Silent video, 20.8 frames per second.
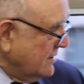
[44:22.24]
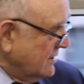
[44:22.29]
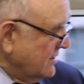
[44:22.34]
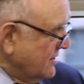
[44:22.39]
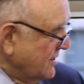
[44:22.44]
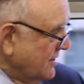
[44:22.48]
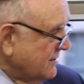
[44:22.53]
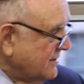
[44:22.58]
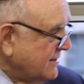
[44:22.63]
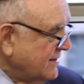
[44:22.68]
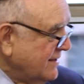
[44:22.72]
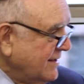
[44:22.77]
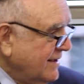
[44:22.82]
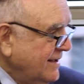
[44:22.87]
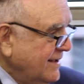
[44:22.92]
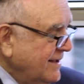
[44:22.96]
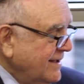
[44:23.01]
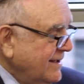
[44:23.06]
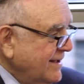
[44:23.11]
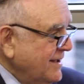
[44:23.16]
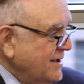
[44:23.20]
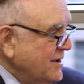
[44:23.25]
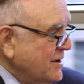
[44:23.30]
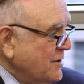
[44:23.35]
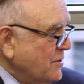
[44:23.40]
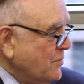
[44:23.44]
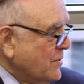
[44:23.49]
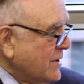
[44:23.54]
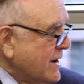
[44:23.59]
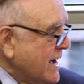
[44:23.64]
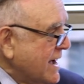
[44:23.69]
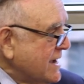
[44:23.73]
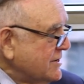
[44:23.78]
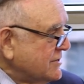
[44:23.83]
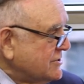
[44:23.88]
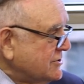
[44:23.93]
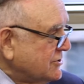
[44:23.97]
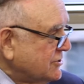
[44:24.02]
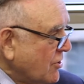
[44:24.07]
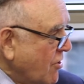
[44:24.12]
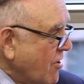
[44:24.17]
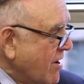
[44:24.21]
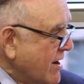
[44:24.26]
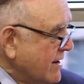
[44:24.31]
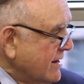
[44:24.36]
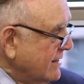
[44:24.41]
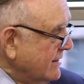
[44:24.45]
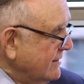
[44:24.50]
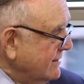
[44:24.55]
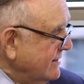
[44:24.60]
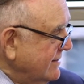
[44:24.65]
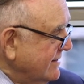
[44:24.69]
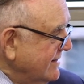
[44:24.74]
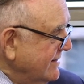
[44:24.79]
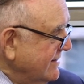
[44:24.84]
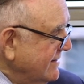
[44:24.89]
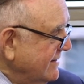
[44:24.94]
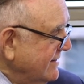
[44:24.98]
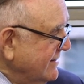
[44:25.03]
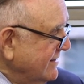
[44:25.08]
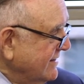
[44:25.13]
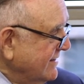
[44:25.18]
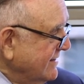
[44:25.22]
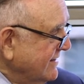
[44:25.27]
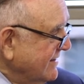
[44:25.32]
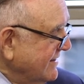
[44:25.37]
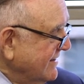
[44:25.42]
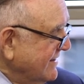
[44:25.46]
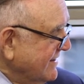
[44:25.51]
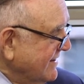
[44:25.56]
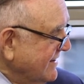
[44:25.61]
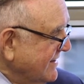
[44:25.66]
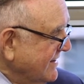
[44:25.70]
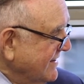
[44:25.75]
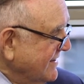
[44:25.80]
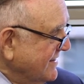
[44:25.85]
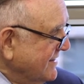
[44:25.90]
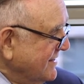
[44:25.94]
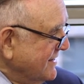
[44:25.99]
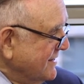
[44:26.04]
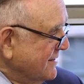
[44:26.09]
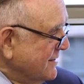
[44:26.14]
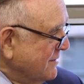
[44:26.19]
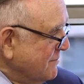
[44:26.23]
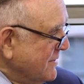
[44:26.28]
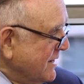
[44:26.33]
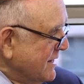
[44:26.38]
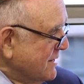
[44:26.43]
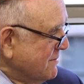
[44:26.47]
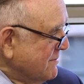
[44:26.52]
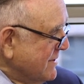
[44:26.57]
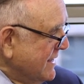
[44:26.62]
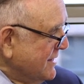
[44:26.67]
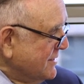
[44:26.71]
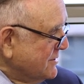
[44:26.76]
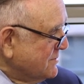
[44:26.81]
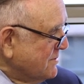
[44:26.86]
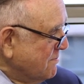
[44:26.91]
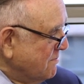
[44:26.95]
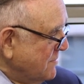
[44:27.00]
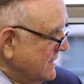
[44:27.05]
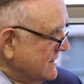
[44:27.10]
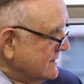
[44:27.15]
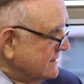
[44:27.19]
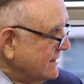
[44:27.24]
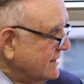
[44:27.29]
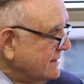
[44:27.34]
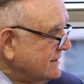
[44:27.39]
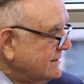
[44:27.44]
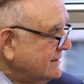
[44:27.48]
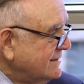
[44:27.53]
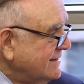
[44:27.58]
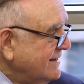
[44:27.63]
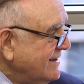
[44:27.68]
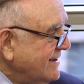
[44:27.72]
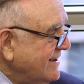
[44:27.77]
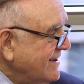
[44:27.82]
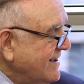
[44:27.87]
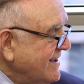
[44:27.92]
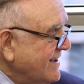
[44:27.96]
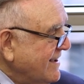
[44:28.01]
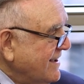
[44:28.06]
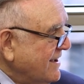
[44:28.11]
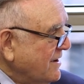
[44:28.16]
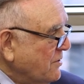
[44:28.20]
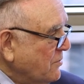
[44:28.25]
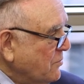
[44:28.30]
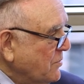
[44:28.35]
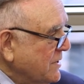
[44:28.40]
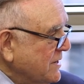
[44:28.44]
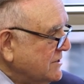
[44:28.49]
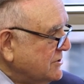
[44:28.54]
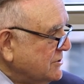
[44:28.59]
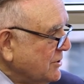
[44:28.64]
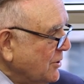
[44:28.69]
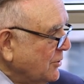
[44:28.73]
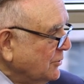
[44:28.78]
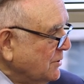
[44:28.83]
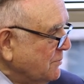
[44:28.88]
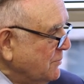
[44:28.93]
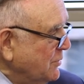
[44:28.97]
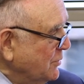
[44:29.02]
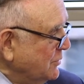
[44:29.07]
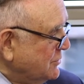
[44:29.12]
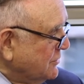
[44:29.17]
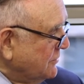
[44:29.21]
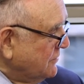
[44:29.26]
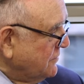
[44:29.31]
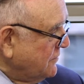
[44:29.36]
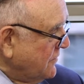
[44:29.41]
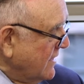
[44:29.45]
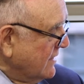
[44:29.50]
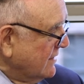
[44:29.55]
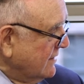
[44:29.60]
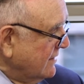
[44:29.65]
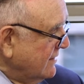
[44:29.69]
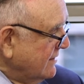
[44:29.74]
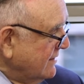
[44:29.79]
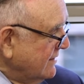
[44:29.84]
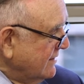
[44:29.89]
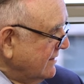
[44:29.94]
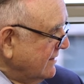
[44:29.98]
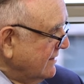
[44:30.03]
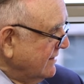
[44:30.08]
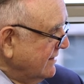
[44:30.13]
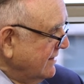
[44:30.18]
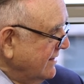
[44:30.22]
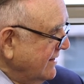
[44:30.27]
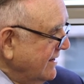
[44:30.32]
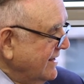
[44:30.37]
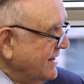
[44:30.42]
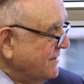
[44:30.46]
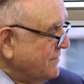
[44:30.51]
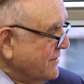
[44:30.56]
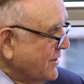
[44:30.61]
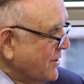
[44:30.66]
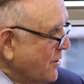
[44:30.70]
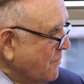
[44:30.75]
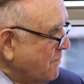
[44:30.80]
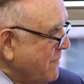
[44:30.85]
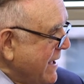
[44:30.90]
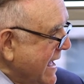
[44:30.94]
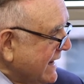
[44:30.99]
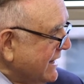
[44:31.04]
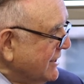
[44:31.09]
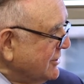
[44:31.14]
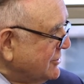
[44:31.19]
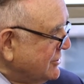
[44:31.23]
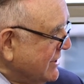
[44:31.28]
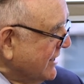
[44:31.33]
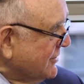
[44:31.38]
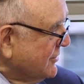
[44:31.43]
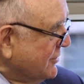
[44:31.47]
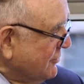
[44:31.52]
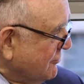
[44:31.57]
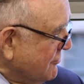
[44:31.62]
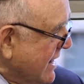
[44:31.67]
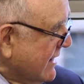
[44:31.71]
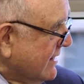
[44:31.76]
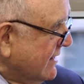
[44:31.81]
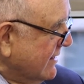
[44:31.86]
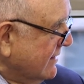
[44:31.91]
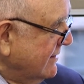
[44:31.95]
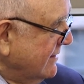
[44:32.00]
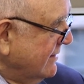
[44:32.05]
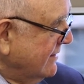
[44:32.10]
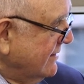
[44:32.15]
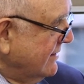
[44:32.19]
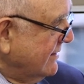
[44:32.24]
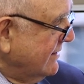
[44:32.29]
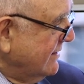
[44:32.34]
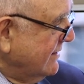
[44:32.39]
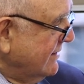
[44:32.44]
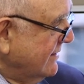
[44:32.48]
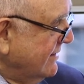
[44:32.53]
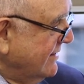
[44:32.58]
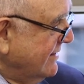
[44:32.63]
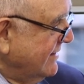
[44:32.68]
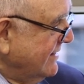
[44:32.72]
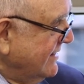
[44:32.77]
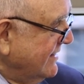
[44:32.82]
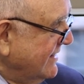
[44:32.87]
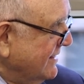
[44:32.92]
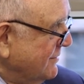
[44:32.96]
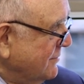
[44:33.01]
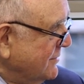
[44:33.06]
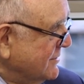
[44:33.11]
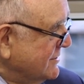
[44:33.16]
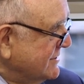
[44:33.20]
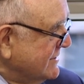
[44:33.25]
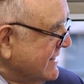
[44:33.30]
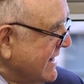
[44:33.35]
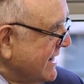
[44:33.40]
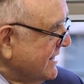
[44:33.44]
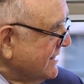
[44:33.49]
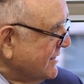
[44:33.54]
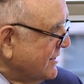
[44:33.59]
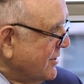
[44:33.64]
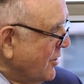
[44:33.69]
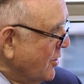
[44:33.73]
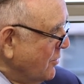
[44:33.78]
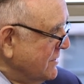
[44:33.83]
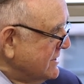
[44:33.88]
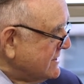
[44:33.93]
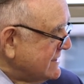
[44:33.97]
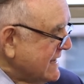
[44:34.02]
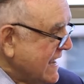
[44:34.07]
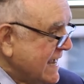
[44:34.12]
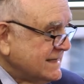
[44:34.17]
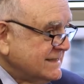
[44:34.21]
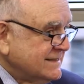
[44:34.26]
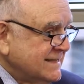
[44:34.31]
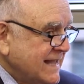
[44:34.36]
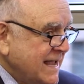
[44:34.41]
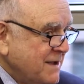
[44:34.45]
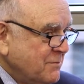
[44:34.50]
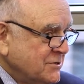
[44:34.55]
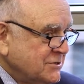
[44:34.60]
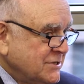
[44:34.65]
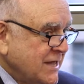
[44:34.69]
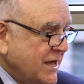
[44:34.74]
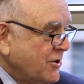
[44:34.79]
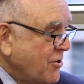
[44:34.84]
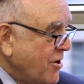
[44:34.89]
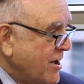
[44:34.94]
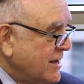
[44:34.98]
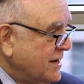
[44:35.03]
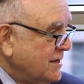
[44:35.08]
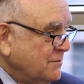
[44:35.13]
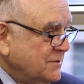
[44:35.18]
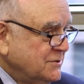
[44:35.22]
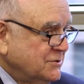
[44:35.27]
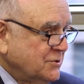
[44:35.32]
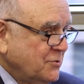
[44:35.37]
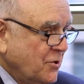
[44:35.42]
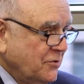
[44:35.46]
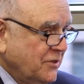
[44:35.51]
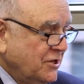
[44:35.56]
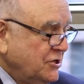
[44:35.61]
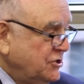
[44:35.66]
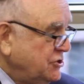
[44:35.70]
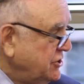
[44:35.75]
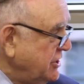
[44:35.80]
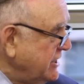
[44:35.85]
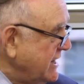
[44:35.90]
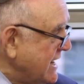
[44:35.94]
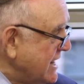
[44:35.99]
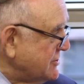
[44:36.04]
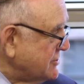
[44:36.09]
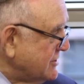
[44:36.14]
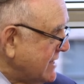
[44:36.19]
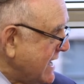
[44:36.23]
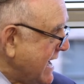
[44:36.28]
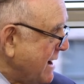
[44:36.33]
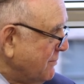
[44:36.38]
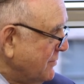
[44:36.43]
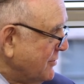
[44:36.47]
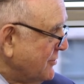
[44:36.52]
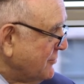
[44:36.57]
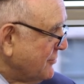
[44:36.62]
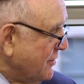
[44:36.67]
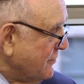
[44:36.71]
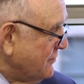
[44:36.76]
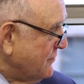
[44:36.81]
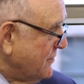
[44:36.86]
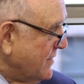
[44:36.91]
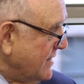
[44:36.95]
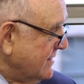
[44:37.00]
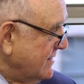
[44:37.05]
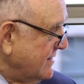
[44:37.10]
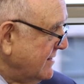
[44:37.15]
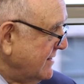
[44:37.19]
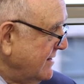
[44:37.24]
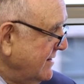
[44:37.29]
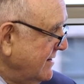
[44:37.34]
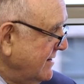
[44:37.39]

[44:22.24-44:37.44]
of the earth. When I started the money management business. He sold a mutual fund. You go back and check the record. It was not, Goldman Sachs' name was not on it. It was called the GS Capital Growth Fund.